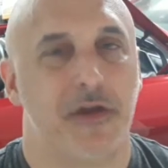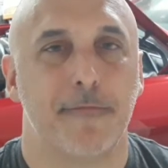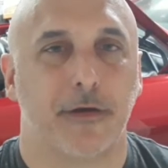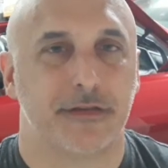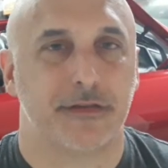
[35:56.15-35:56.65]
You
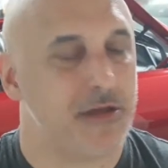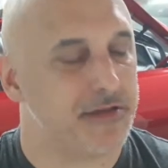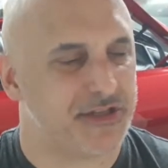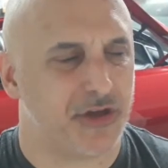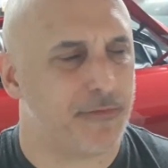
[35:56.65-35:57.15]
can
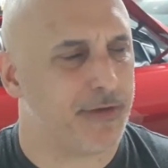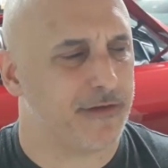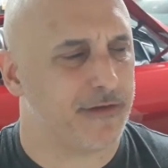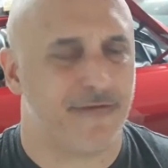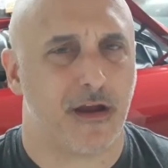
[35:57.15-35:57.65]
still
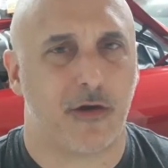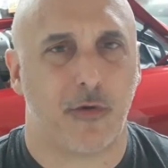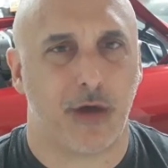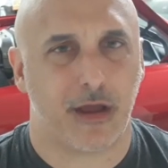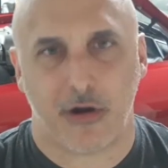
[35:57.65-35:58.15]
build a very
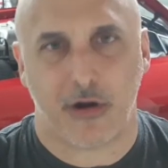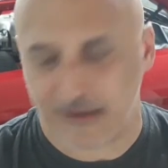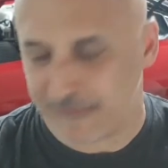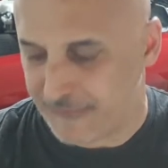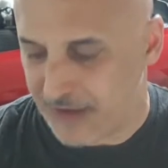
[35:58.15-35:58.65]
quick car
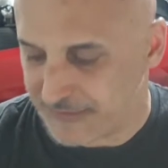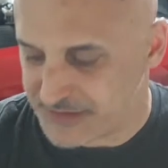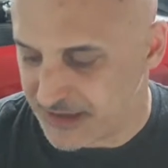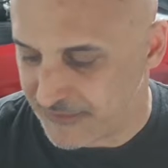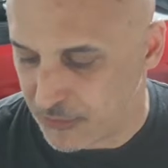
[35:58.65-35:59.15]
out of a
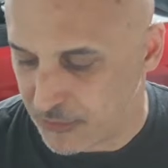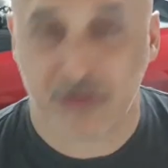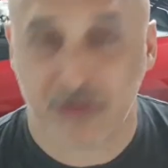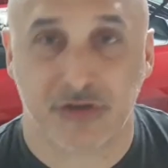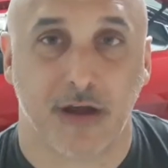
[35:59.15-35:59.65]
5.7,
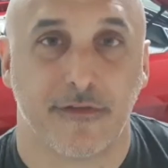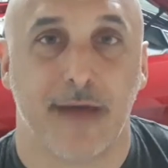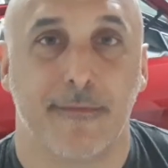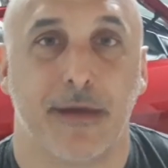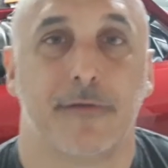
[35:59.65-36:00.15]
or truck for
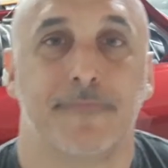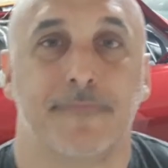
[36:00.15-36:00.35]
that matter.